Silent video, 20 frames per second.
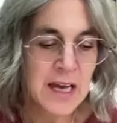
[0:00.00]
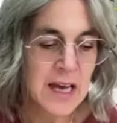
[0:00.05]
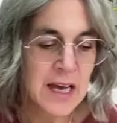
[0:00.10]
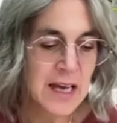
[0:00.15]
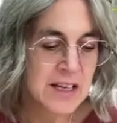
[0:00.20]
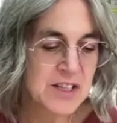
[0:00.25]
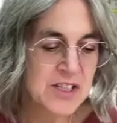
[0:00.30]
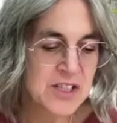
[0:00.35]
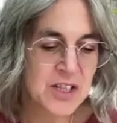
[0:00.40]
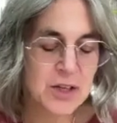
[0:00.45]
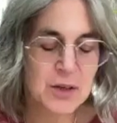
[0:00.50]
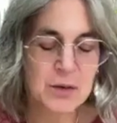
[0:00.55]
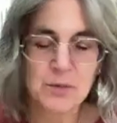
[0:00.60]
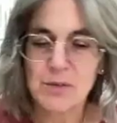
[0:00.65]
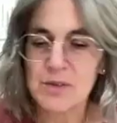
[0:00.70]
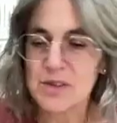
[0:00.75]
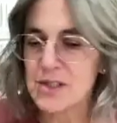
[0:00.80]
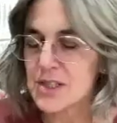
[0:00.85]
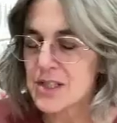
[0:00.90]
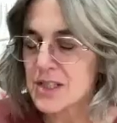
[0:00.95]
I
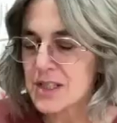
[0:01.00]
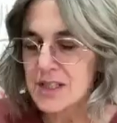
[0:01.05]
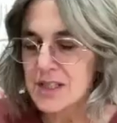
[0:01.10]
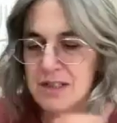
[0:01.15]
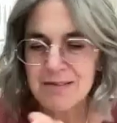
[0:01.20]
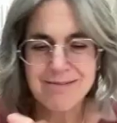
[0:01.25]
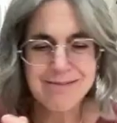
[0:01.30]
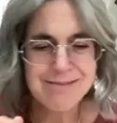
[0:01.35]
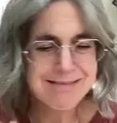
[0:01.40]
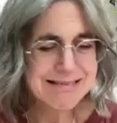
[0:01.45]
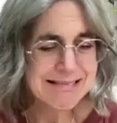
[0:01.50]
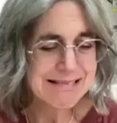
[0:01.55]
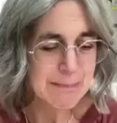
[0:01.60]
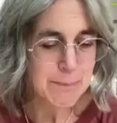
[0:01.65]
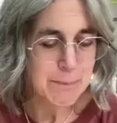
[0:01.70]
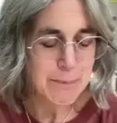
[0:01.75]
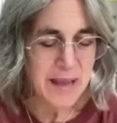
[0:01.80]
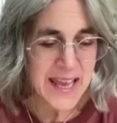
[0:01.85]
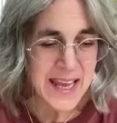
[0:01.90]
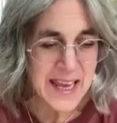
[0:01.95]
don't
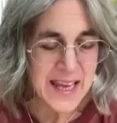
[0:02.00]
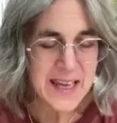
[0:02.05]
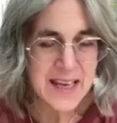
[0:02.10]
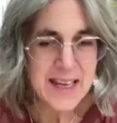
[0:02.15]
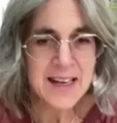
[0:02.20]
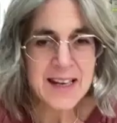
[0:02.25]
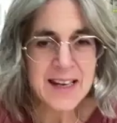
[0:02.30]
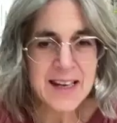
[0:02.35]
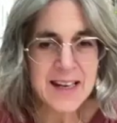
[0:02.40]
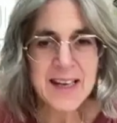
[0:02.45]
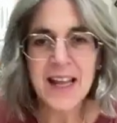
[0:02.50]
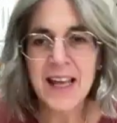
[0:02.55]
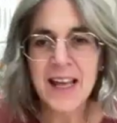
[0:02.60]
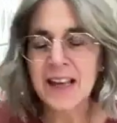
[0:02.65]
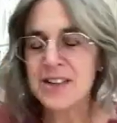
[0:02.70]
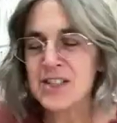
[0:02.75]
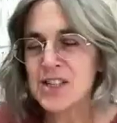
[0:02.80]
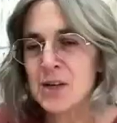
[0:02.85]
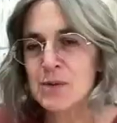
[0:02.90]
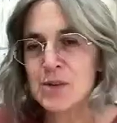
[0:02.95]
pin. I
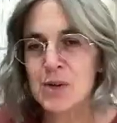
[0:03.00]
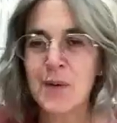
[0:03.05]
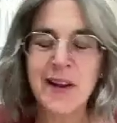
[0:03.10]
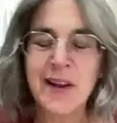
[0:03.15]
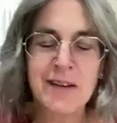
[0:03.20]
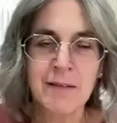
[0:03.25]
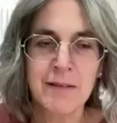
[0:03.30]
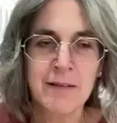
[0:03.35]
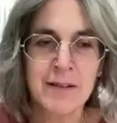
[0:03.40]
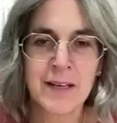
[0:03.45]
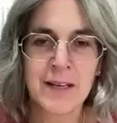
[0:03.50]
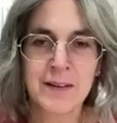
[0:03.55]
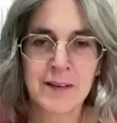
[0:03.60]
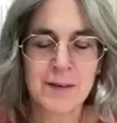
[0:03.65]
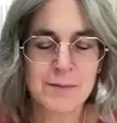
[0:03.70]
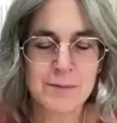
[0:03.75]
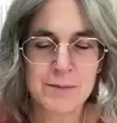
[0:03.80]
don't do anything that